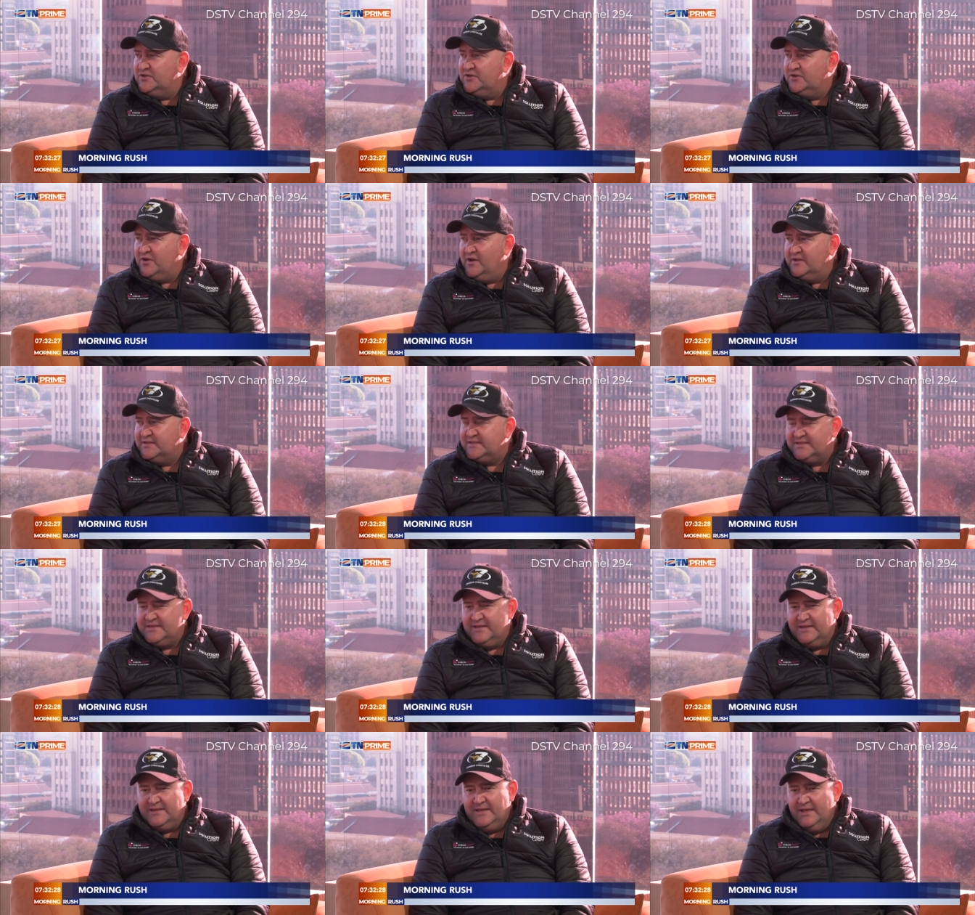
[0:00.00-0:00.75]
You know,
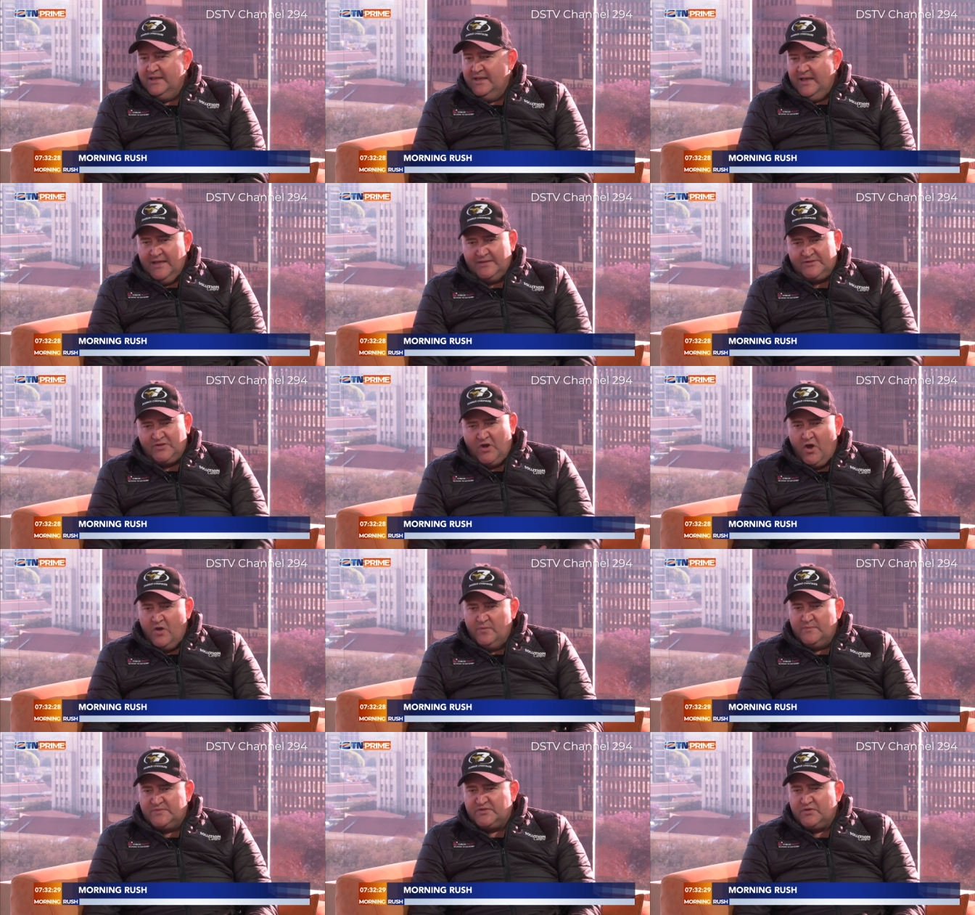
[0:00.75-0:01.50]
it's, uh, it's
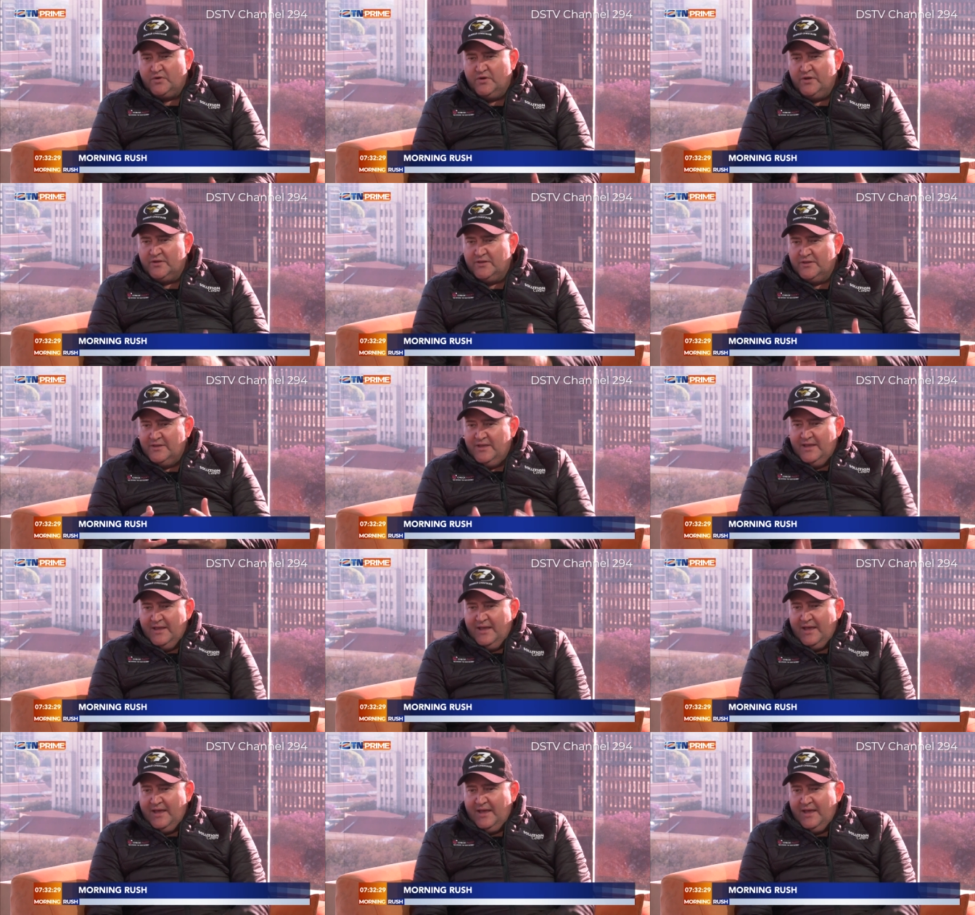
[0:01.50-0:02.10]
home soil.